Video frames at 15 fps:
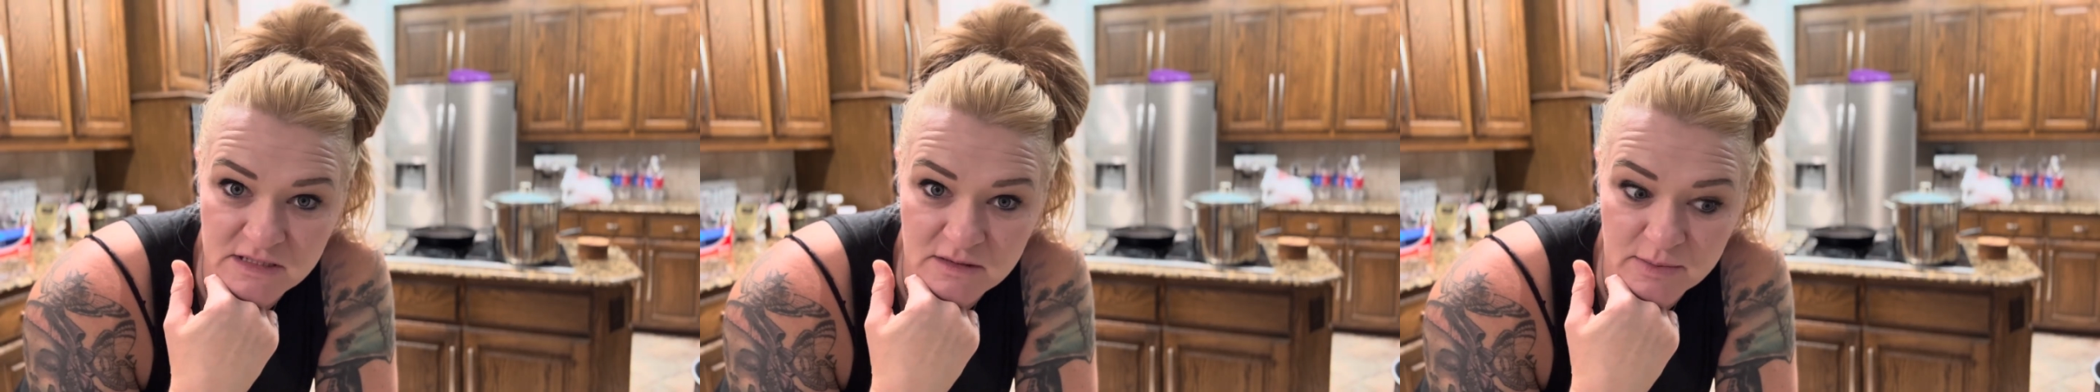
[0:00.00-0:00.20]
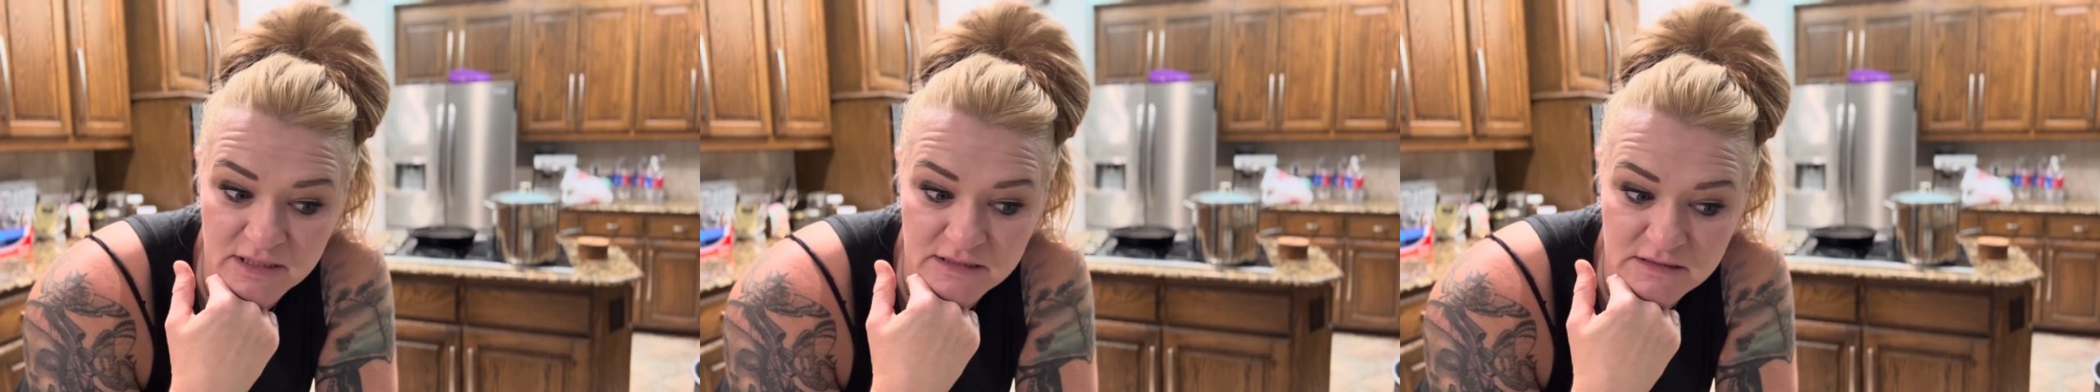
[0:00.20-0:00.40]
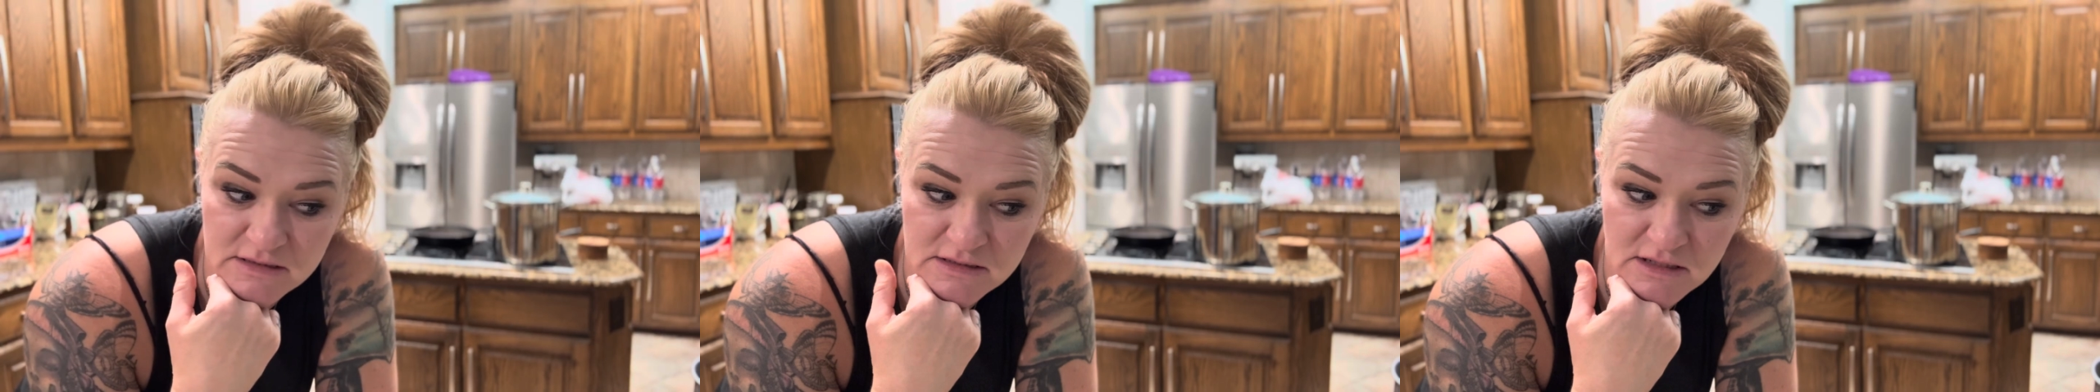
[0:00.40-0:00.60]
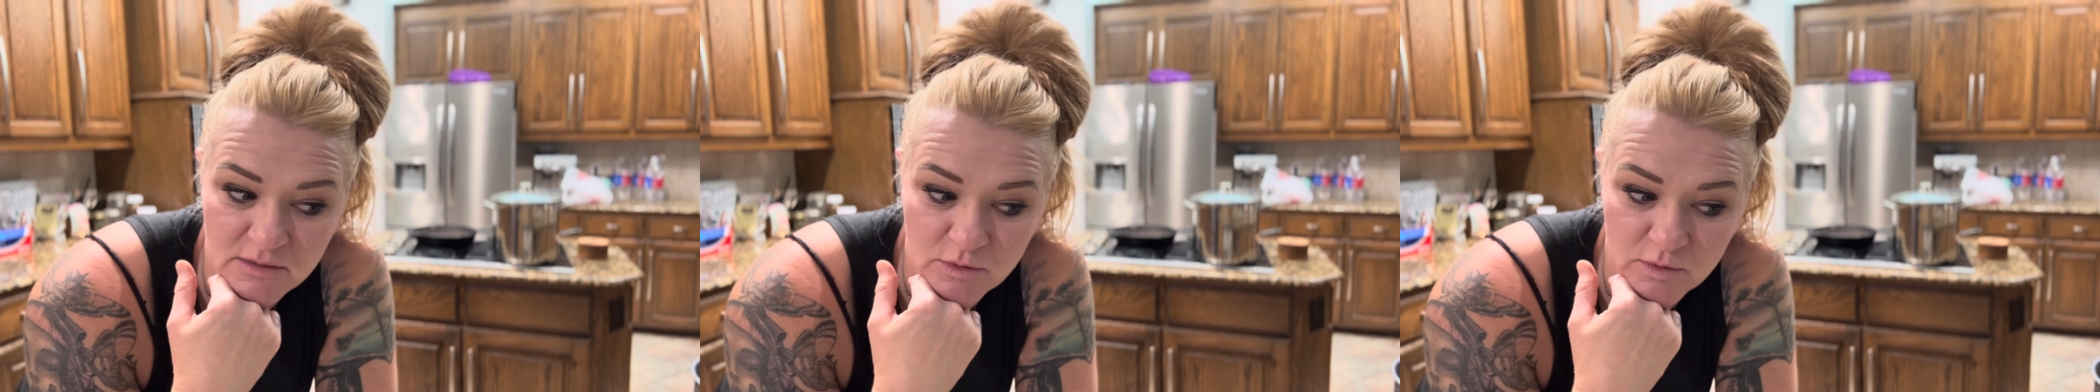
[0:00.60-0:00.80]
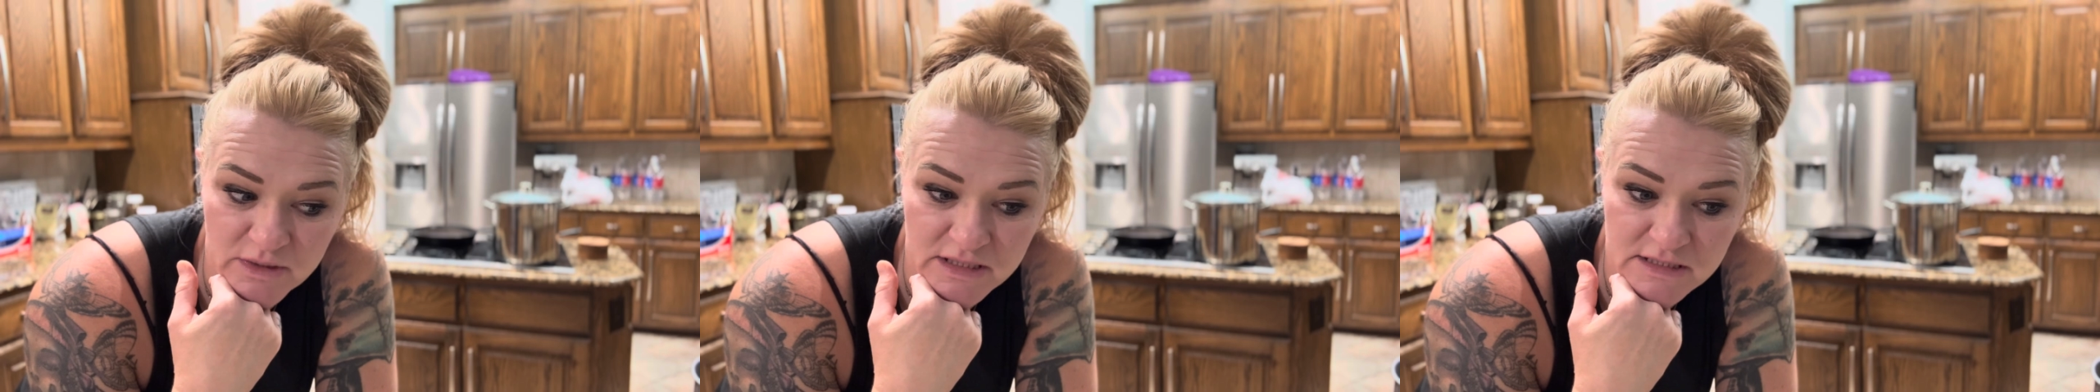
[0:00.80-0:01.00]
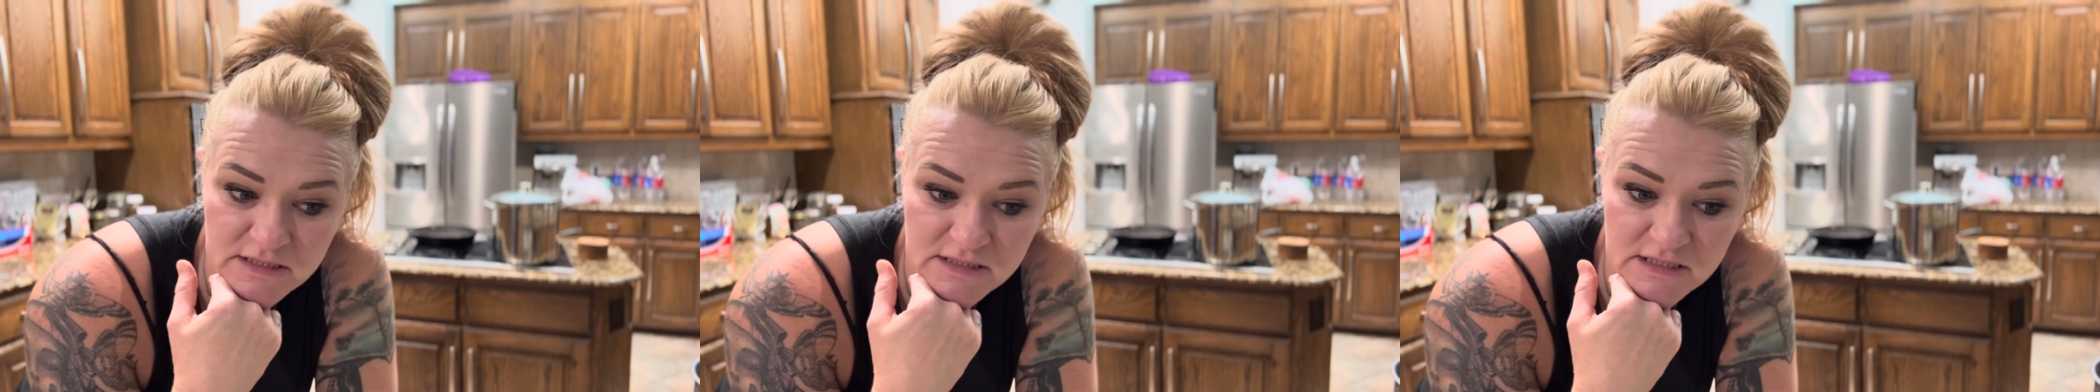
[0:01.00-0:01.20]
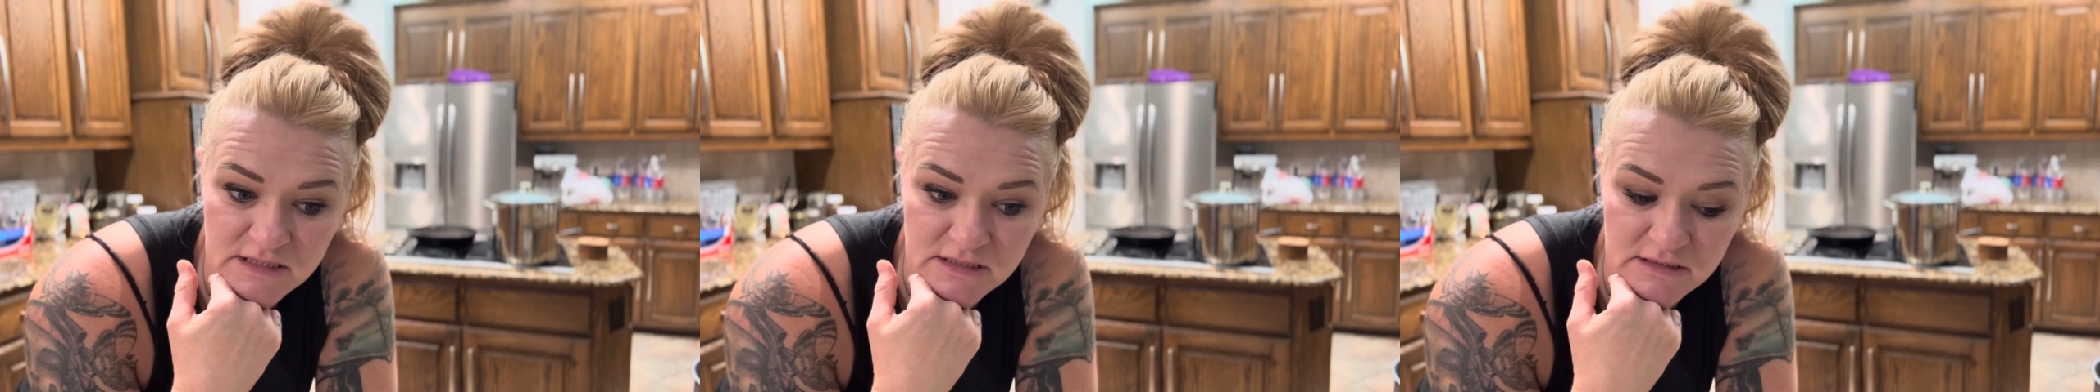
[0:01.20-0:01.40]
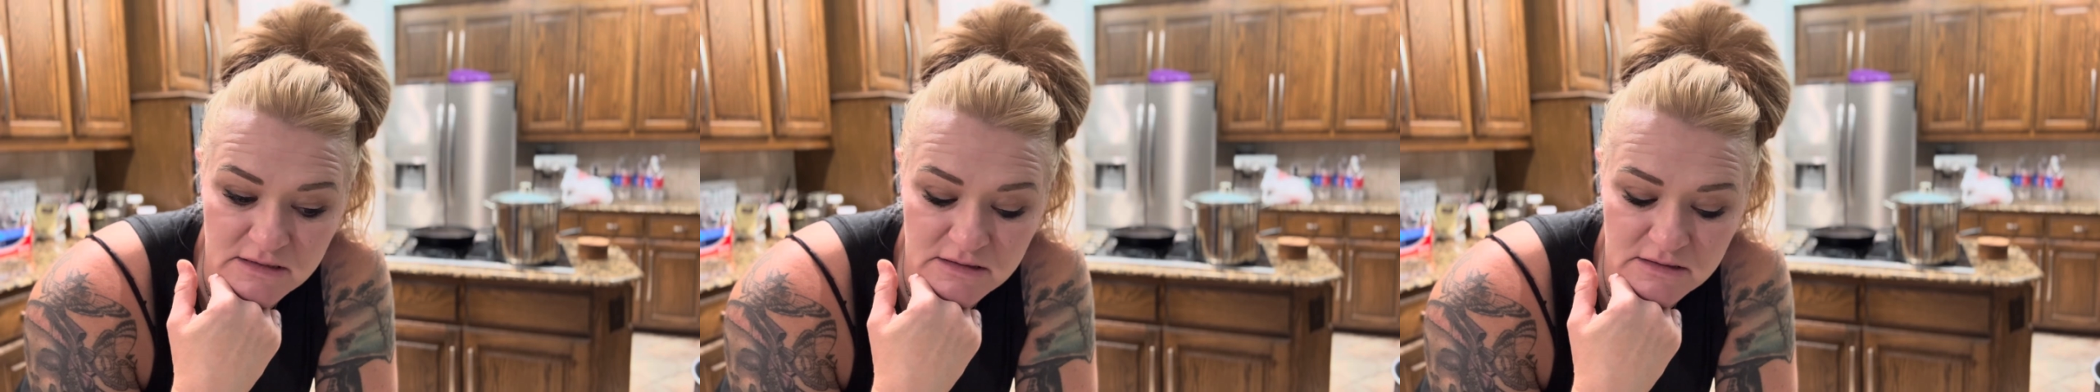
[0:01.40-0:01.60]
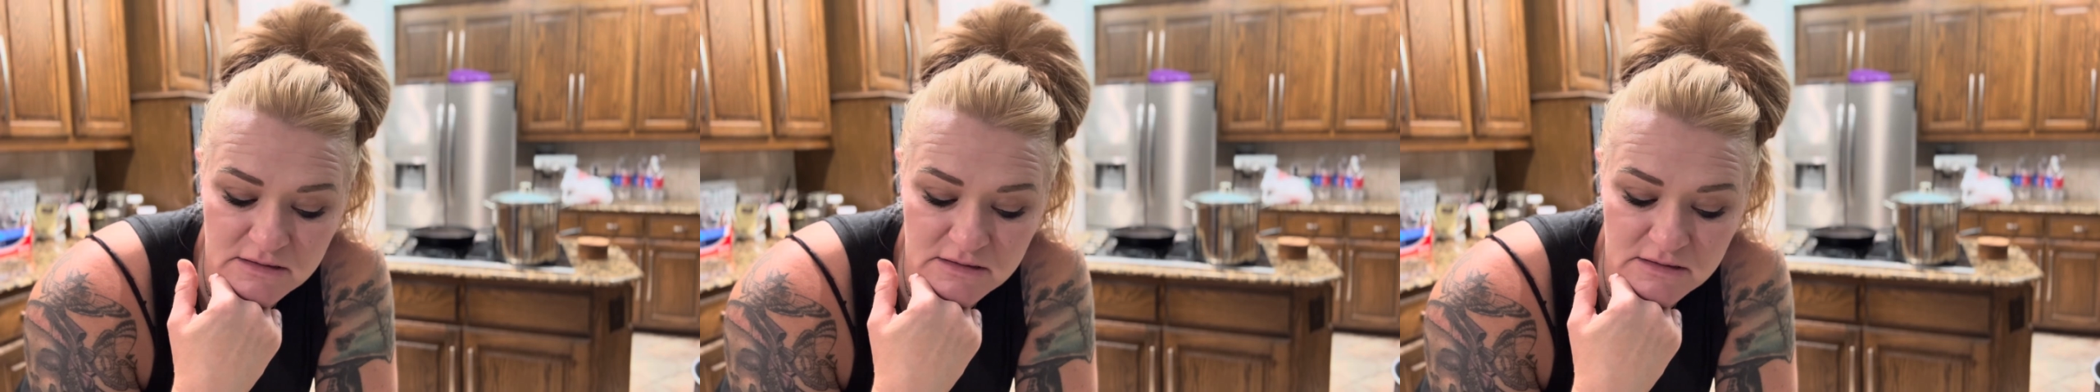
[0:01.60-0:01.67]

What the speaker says: the past couple weeks to